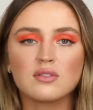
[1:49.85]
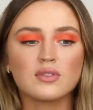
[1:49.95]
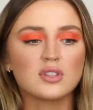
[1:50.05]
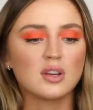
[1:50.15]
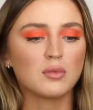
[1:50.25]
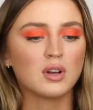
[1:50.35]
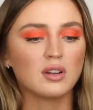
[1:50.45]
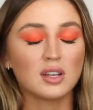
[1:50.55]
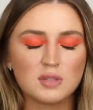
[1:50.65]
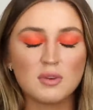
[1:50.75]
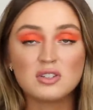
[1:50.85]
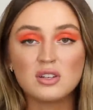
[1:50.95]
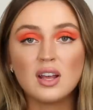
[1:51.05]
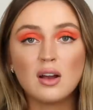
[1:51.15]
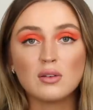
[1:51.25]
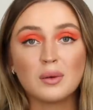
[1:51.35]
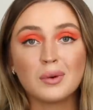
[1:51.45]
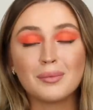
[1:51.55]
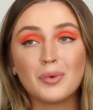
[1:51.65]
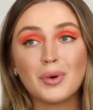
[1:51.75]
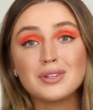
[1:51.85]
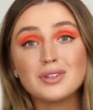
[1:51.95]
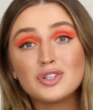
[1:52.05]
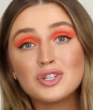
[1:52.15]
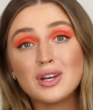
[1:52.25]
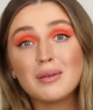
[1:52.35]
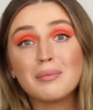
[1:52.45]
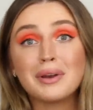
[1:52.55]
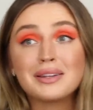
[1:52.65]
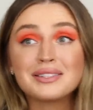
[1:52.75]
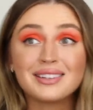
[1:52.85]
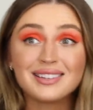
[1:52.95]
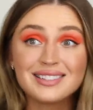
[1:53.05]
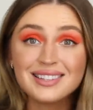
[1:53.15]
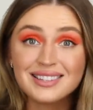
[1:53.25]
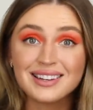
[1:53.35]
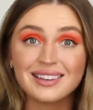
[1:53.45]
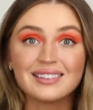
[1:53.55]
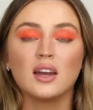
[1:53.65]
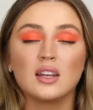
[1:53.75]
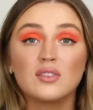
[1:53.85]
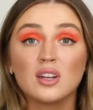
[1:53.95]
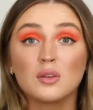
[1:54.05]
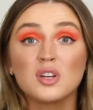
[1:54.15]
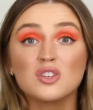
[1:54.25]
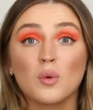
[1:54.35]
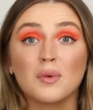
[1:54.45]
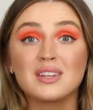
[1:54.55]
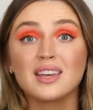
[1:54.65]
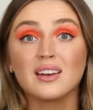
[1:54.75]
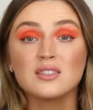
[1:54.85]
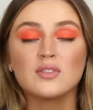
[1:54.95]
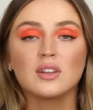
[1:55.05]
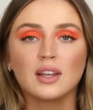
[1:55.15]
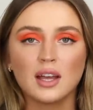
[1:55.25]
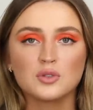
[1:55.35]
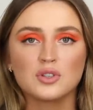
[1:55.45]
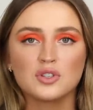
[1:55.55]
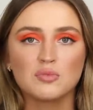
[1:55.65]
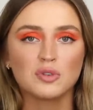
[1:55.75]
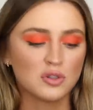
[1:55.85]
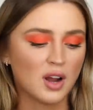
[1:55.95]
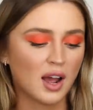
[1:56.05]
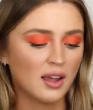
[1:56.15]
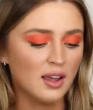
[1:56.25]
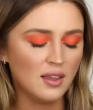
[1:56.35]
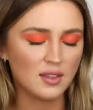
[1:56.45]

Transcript: And for someone like, especially now, like when I'm going to the gym and it's consistent, and even in the winter when my skin is feeling extra super dry,